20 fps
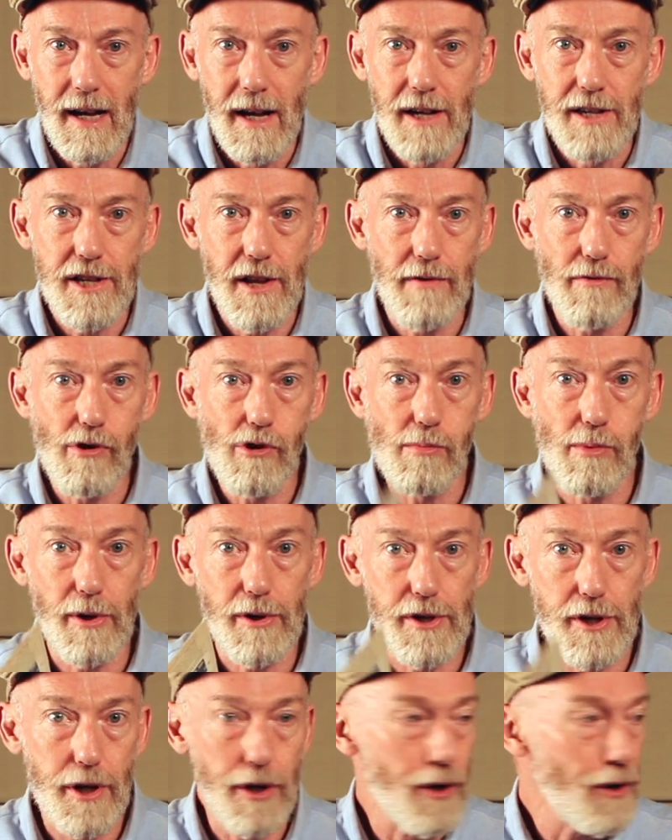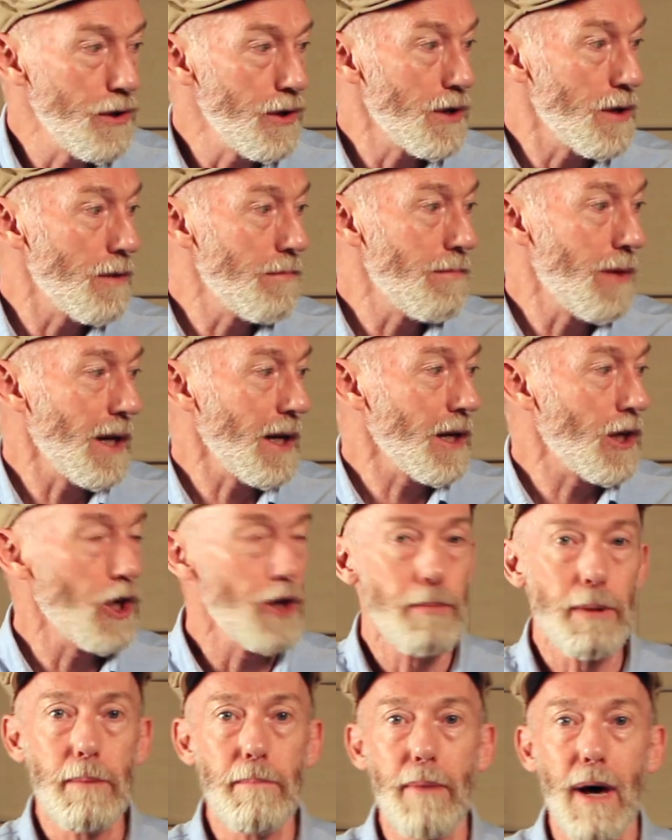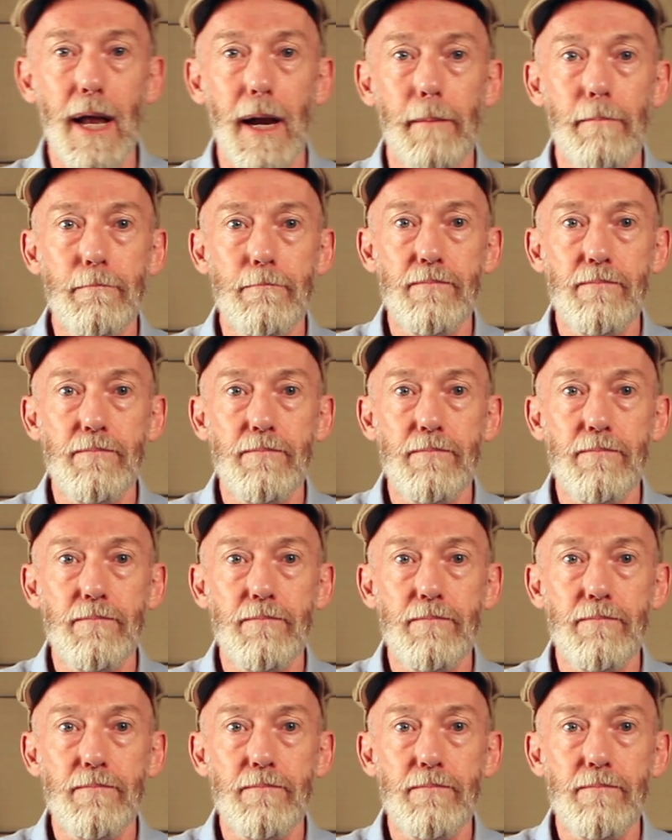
so the rule book's good, but it could be better.